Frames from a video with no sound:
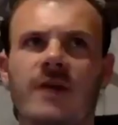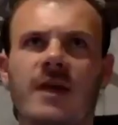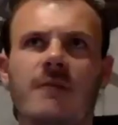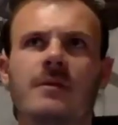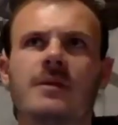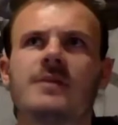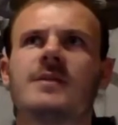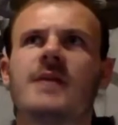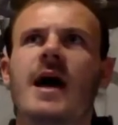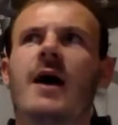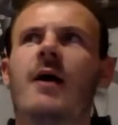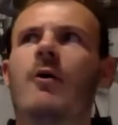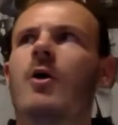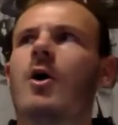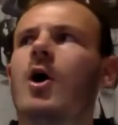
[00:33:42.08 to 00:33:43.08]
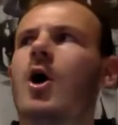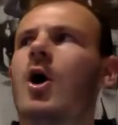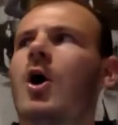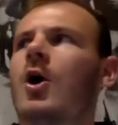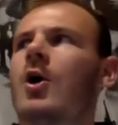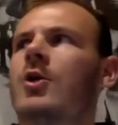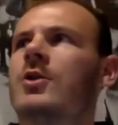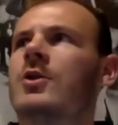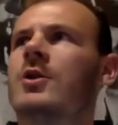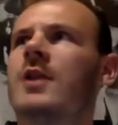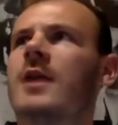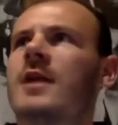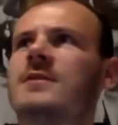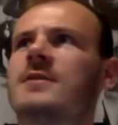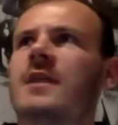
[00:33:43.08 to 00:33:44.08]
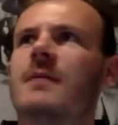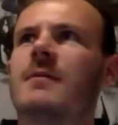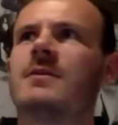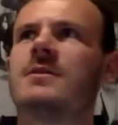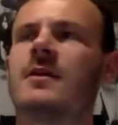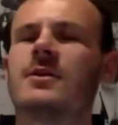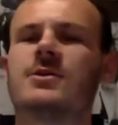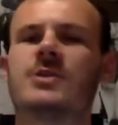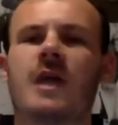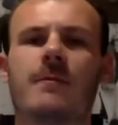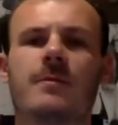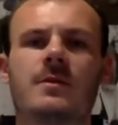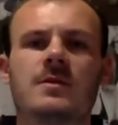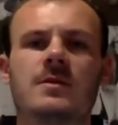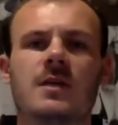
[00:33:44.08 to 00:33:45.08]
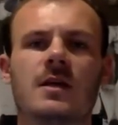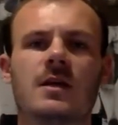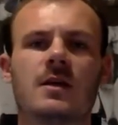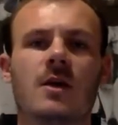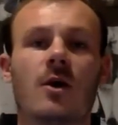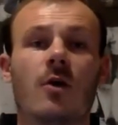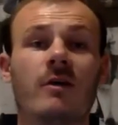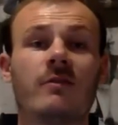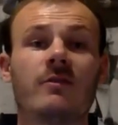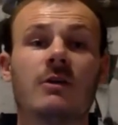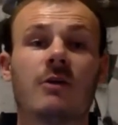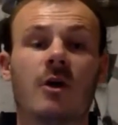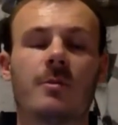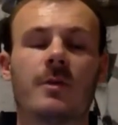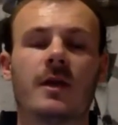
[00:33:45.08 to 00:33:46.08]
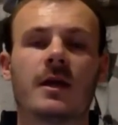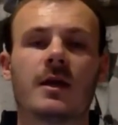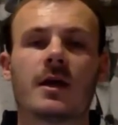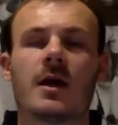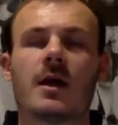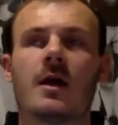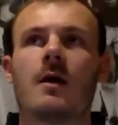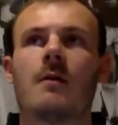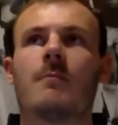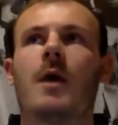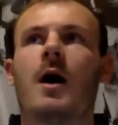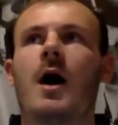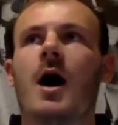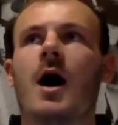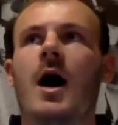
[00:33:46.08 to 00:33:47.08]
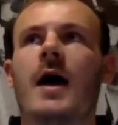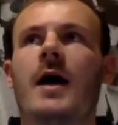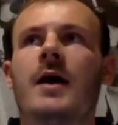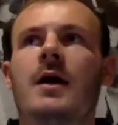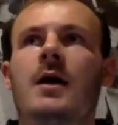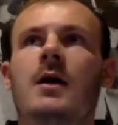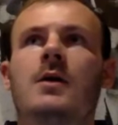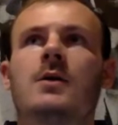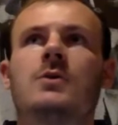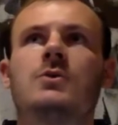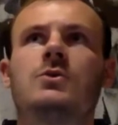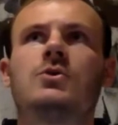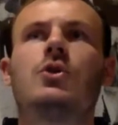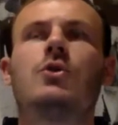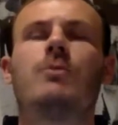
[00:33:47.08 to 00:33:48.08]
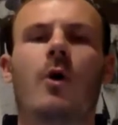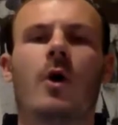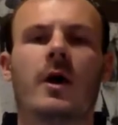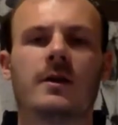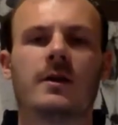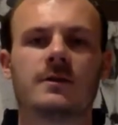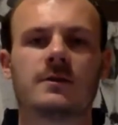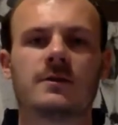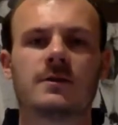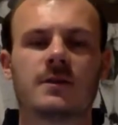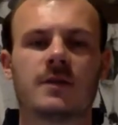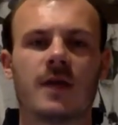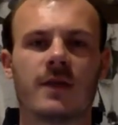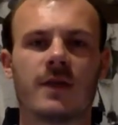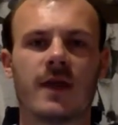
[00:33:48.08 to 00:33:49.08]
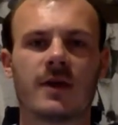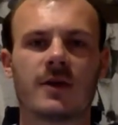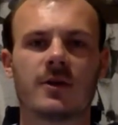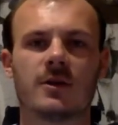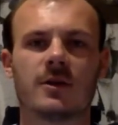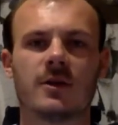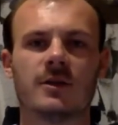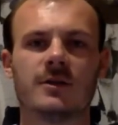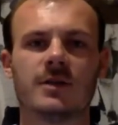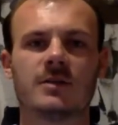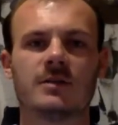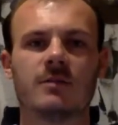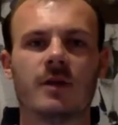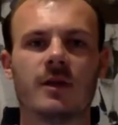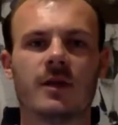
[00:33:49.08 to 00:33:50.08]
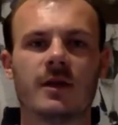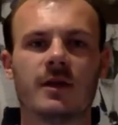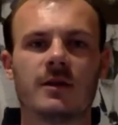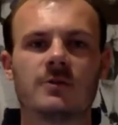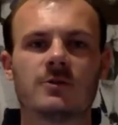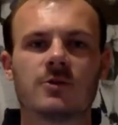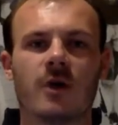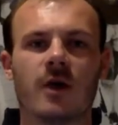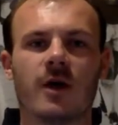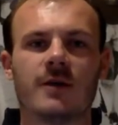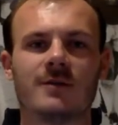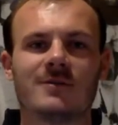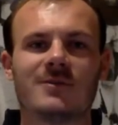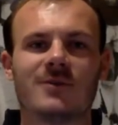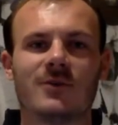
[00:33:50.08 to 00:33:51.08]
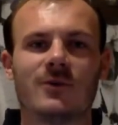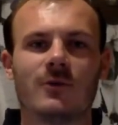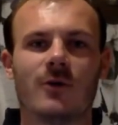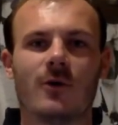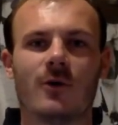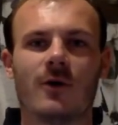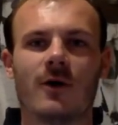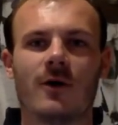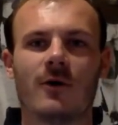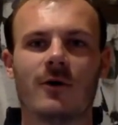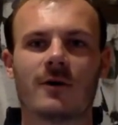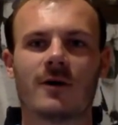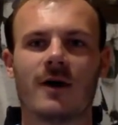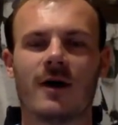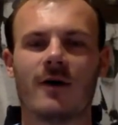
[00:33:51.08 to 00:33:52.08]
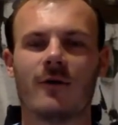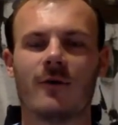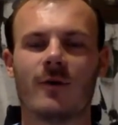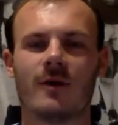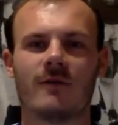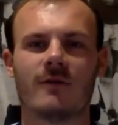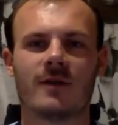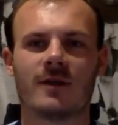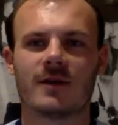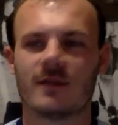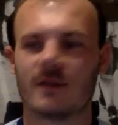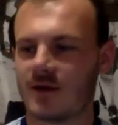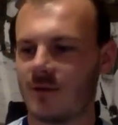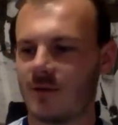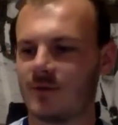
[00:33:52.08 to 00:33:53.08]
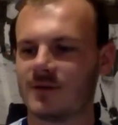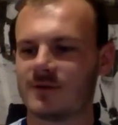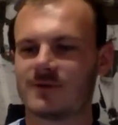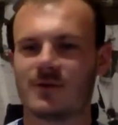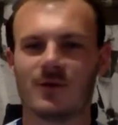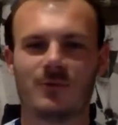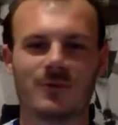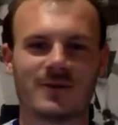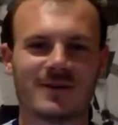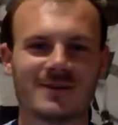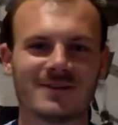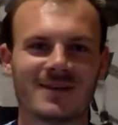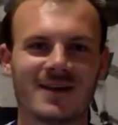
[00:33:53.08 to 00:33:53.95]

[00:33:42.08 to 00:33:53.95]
missed out on, let's say they missed out on the Champions League or even Europa League by 2 points, that they could legitimately try and sue Hawkeye or whatever the company is called? Because